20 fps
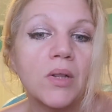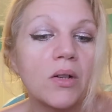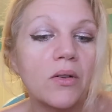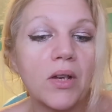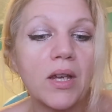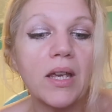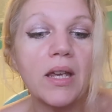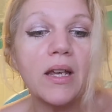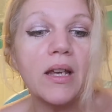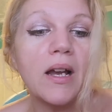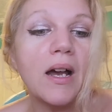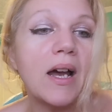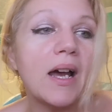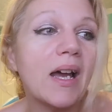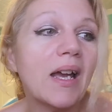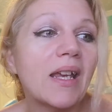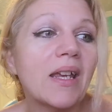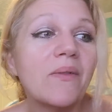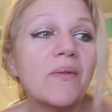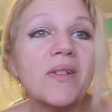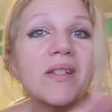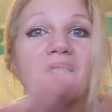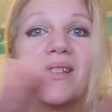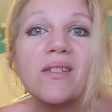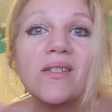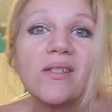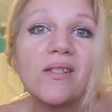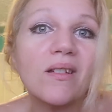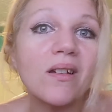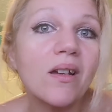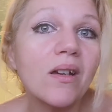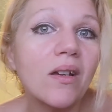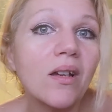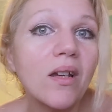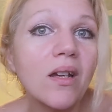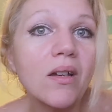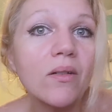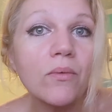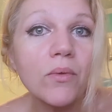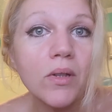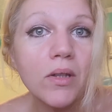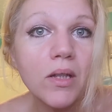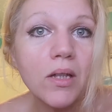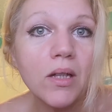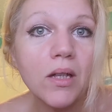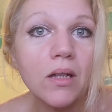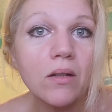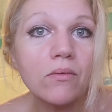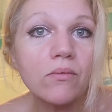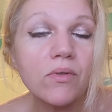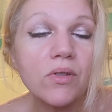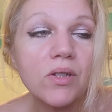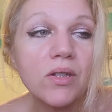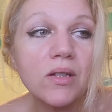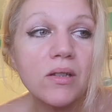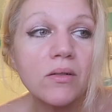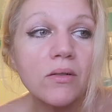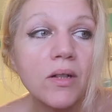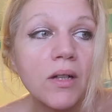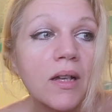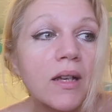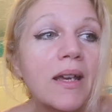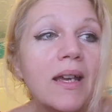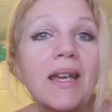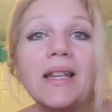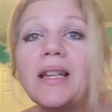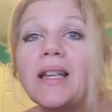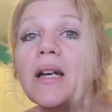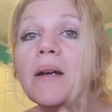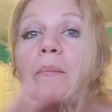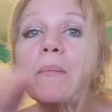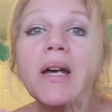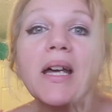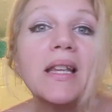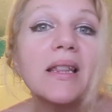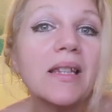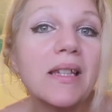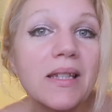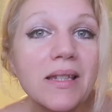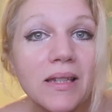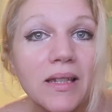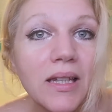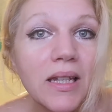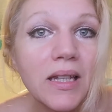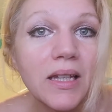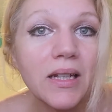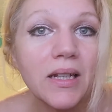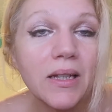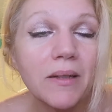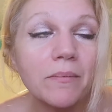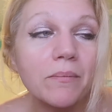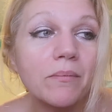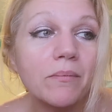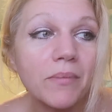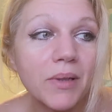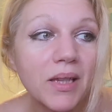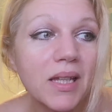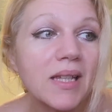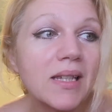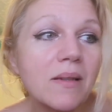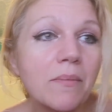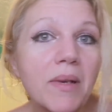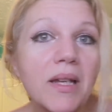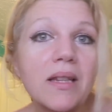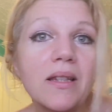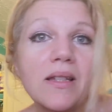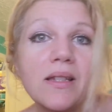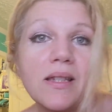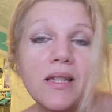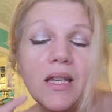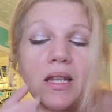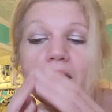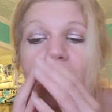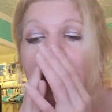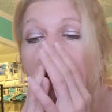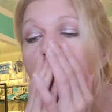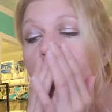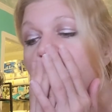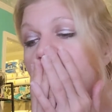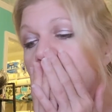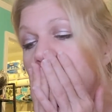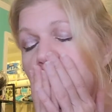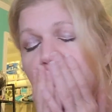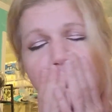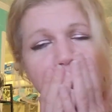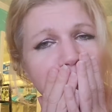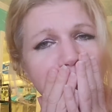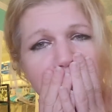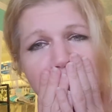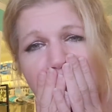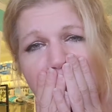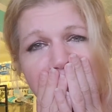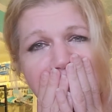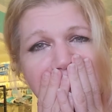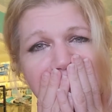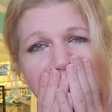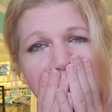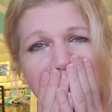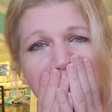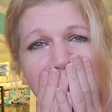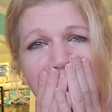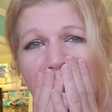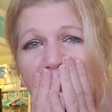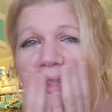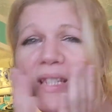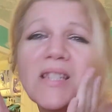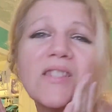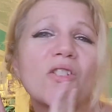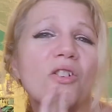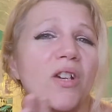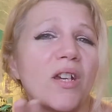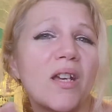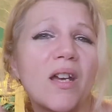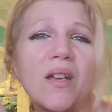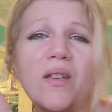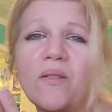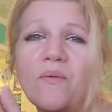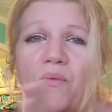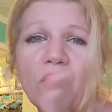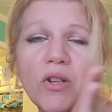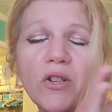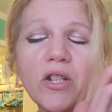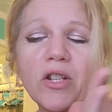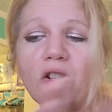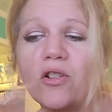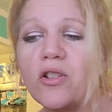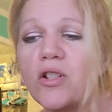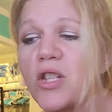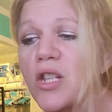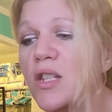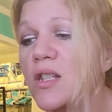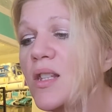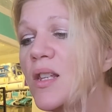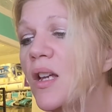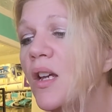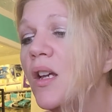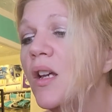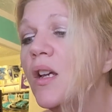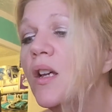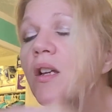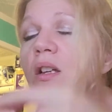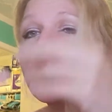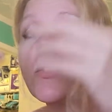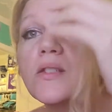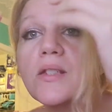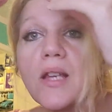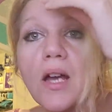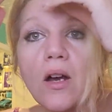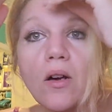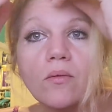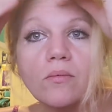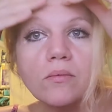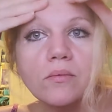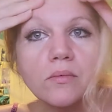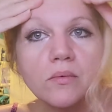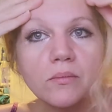Okay, I can resist everything else. And not mindlessly eat it. But that's a mindlessly eating one. Sorry, I am very nauseous. So,